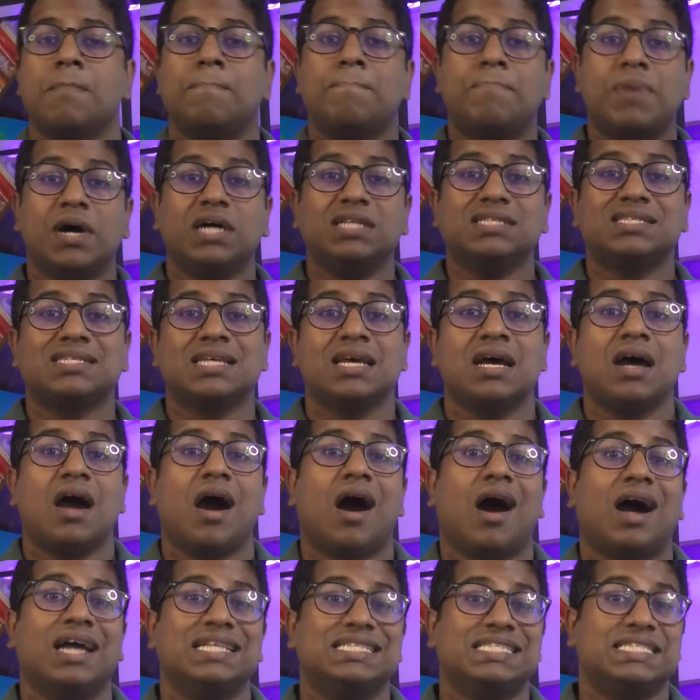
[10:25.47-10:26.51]
But
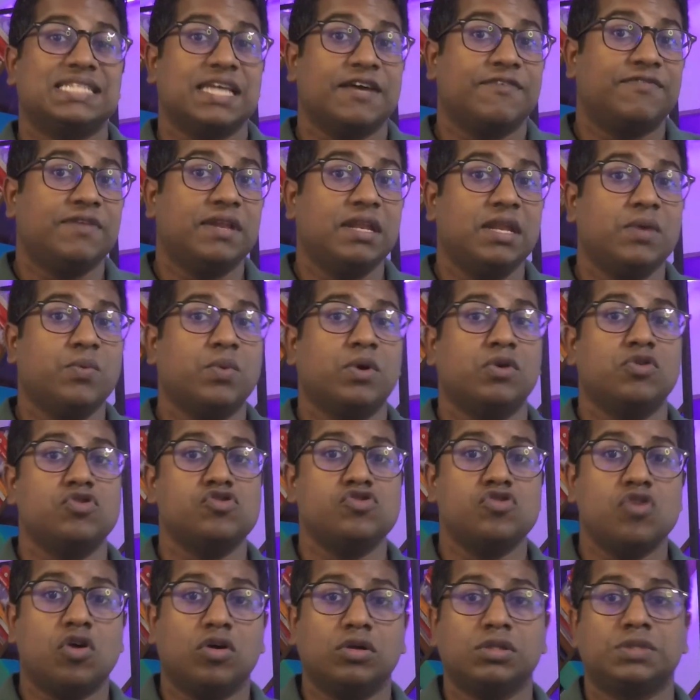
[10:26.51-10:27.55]
I definitely will
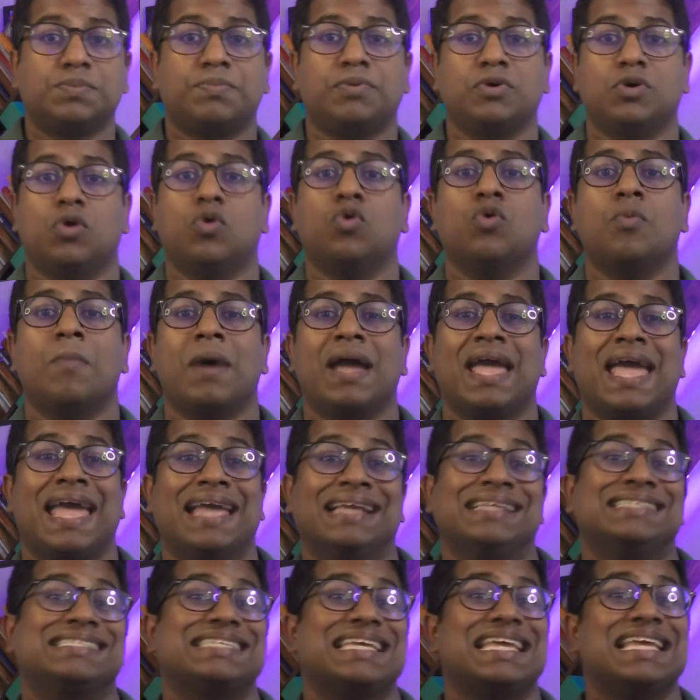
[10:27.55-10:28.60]
not put all my
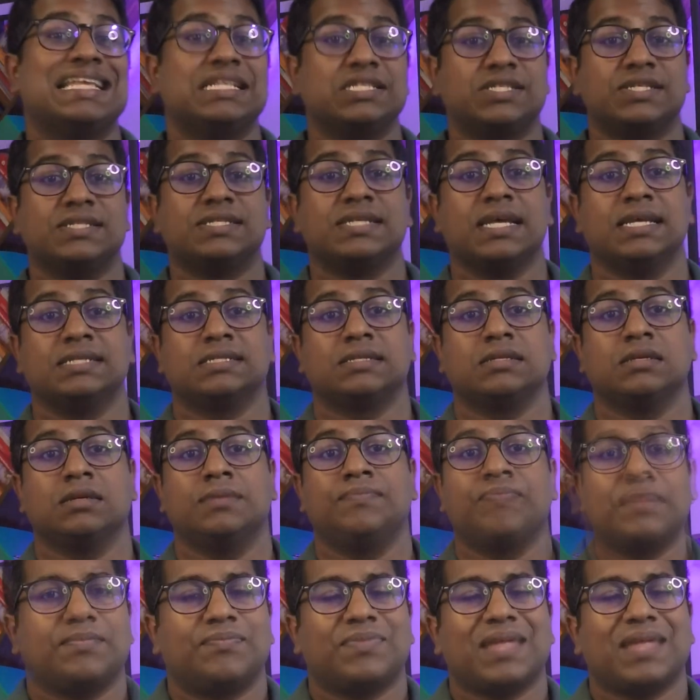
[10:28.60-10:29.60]
eggs into Tesla,